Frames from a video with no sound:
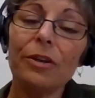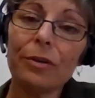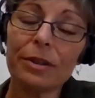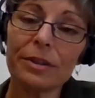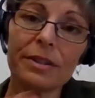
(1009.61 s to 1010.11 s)

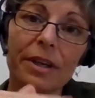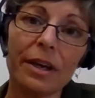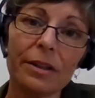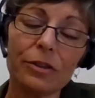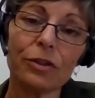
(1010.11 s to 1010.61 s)
you can
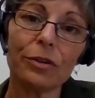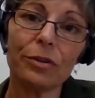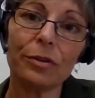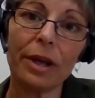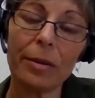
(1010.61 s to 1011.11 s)
start
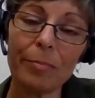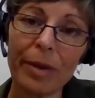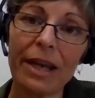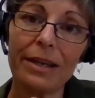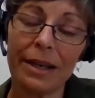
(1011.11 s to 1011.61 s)
to
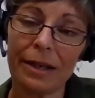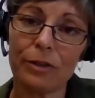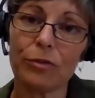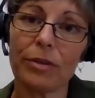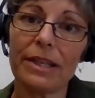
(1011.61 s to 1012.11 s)
embed
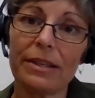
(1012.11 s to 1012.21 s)
naturally